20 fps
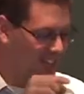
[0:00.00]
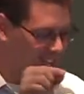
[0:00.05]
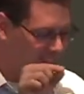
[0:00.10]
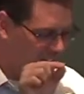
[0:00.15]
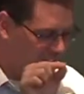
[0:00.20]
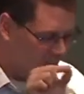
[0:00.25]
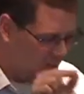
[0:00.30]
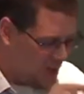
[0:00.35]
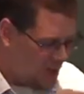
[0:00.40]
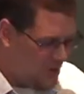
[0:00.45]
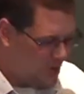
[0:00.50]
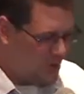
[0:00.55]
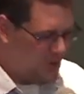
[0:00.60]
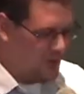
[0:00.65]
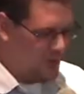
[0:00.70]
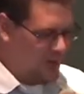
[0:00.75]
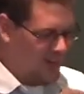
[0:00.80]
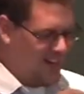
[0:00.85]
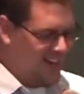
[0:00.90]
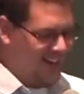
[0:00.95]
You
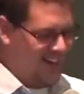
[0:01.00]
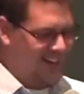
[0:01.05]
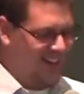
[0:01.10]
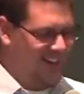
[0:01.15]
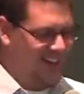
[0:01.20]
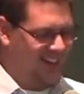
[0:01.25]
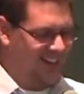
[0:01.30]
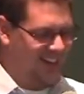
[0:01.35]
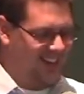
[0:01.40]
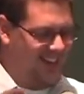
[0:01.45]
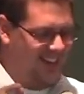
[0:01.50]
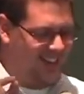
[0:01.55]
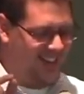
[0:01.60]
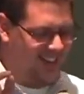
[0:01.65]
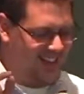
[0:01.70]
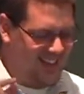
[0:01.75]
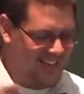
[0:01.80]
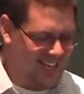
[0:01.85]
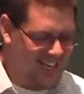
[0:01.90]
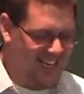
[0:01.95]

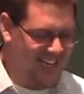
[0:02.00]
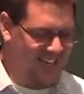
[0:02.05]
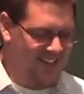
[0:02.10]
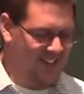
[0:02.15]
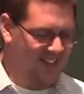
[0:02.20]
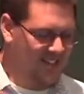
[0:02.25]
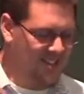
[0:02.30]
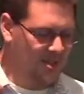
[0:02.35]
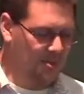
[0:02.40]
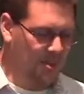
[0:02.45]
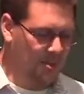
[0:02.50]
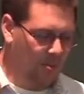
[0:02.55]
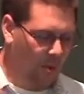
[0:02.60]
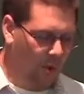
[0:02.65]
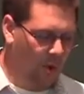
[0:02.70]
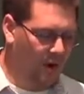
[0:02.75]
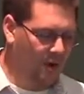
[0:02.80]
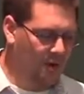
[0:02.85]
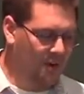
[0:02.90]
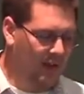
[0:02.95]
need to be
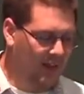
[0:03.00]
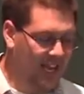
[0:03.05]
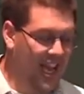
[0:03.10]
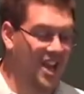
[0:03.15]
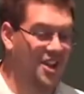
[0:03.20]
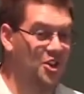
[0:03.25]
born again.